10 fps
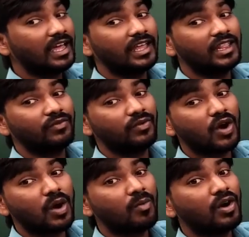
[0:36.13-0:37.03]
in the
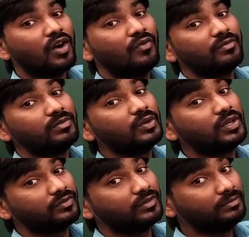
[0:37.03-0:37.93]
form of a
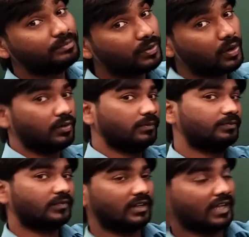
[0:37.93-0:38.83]
beautiful
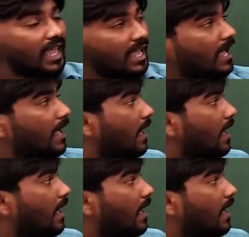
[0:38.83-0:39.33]
poem. Okay,